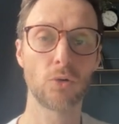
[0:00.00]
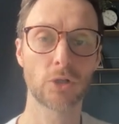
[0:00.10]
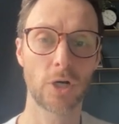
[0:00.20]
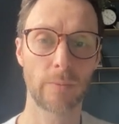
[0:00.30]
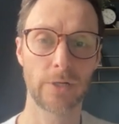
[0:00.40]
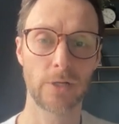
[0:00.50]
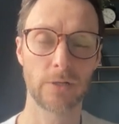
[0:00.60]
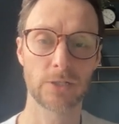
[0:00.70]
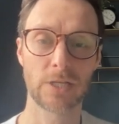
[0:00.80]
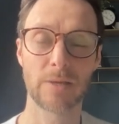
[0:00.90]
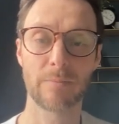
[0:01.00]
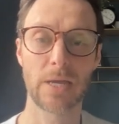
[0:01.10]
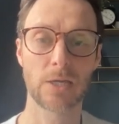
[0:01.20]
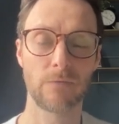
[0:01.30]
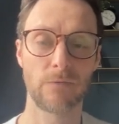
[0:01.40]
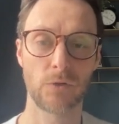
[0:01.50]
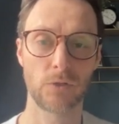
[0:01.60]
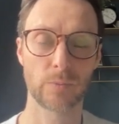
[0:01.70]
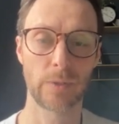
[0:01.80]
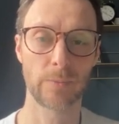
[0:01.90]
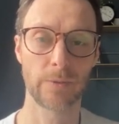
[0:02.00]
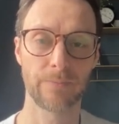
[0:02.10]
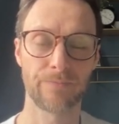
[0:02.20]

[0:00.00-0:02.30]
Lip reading: terminology that may confuse people.